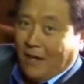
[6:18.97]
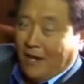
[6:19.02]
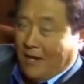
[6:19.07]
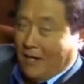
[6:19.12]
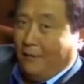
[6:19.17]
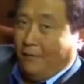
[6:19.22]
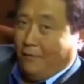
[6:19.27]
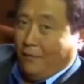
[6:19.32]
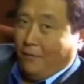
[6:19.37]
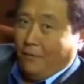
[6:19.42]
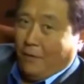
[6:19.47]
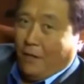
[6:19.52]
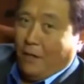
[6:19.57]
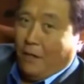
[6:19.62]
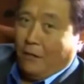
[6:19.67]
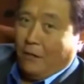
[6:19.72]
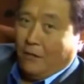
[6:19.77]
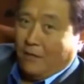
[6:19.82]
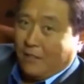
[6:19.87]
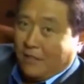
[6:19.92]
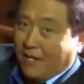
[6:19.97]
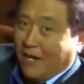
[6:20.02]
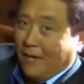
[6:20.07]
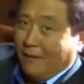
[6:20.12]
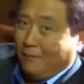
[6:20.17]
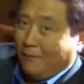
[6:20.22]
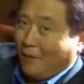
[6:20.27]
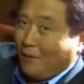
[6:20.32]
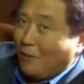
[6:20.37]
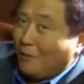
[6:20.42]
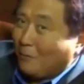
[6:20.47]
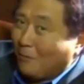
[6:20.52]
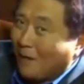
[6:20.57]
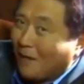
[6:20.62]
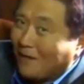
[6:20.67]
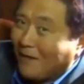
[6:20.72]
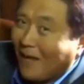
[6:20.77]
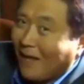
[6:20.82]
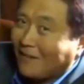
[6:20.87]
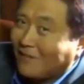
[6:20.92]
And if you know it's time for you to
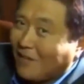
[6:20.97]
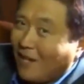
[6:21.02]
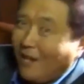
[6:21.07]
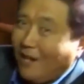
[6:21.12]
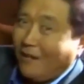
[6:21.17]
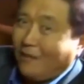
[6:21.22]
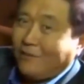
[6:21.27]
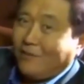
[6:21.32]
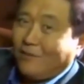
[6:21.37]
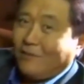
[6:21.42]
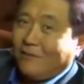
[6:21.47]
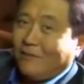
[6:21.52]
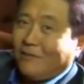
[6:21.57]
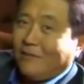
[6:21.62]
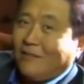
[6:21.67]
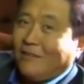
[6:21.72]
make that change,